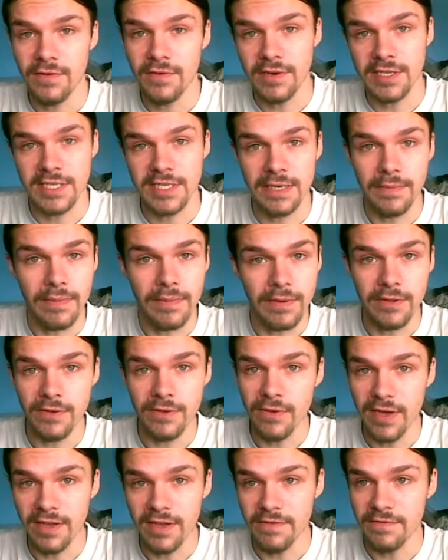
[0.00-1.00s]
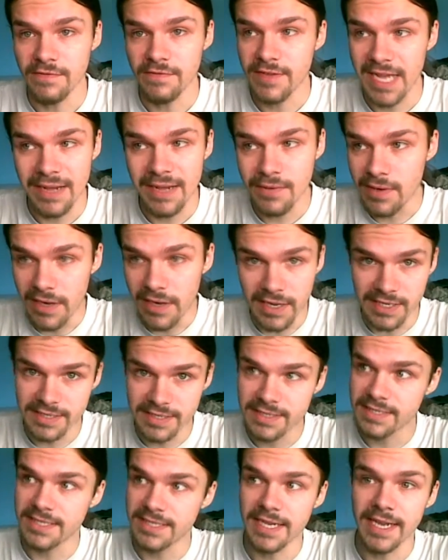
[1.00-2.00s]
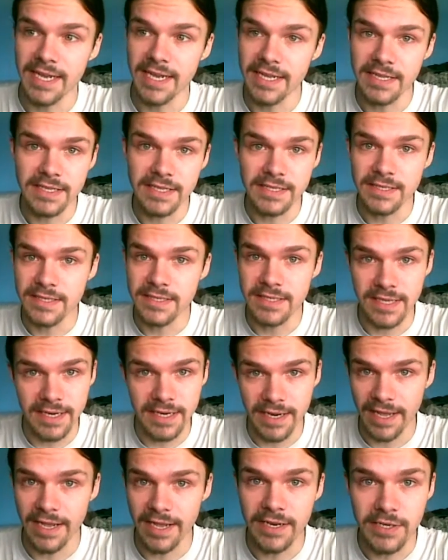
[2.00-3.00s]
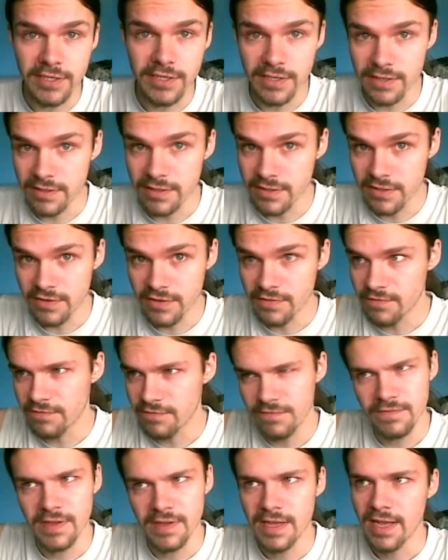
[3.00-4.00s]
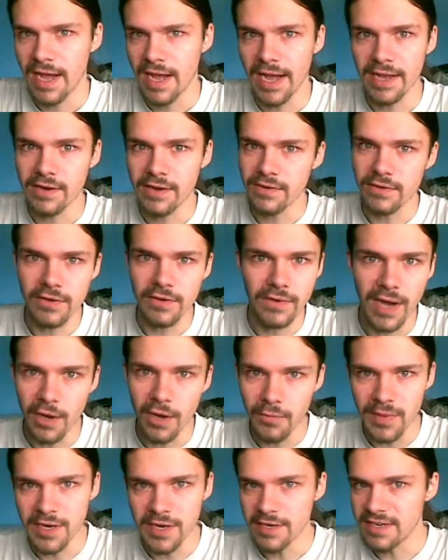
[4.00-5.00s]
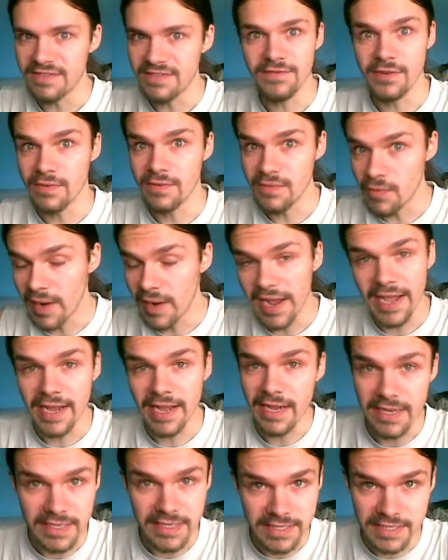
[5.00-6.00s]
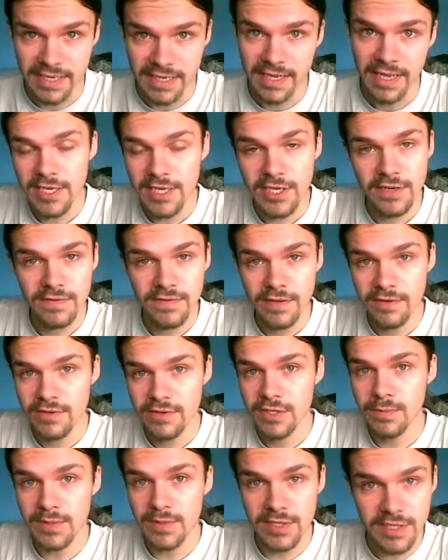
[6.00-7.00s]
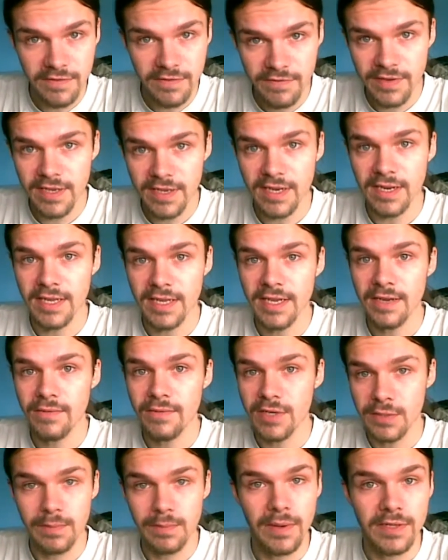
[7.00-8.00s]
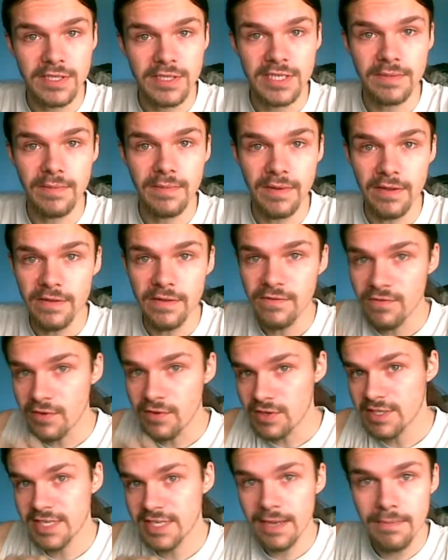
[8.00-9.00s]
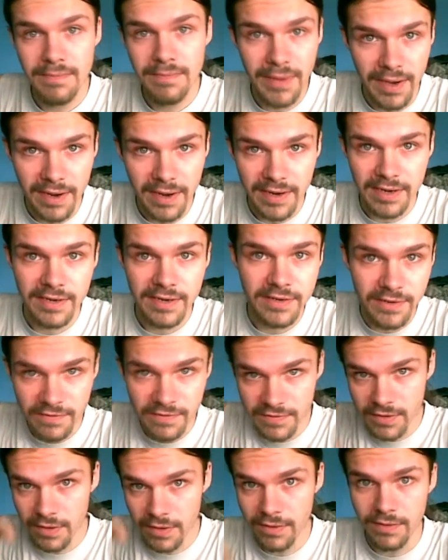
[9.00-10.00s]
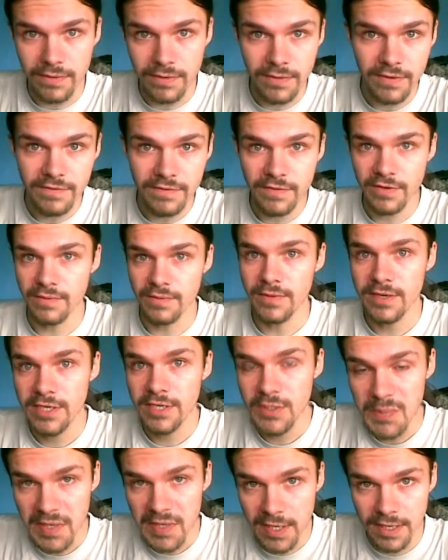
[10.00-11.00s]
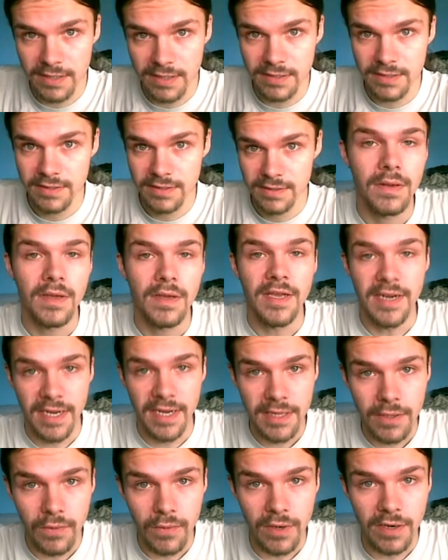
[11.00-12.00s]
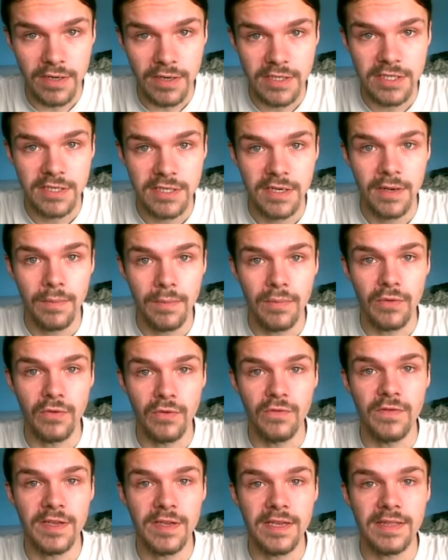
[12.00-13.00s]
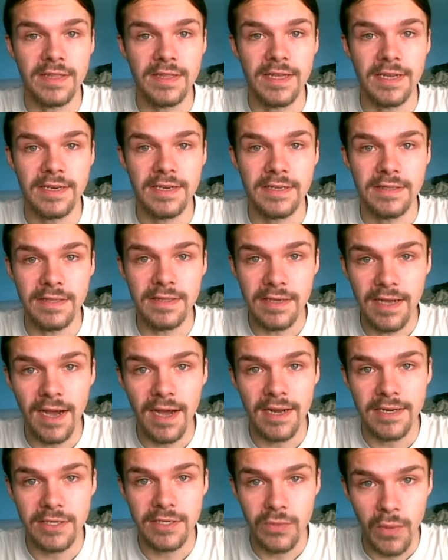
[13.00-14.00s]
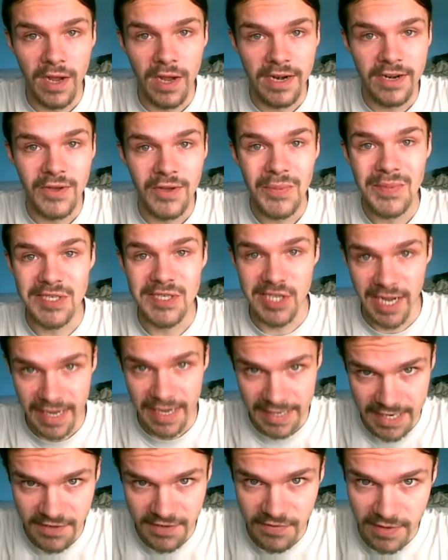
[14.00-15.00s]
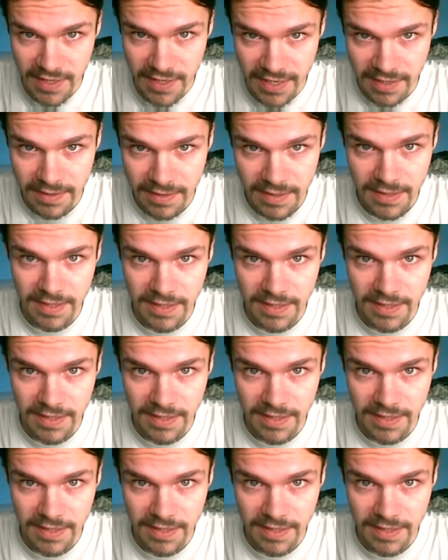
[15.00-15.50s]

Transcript: for example, you have countless saints and angels of I don't know how many different ranks, each of those specifically responsible for some part of the whole of human experience. In other words, proving that the God is one objectively,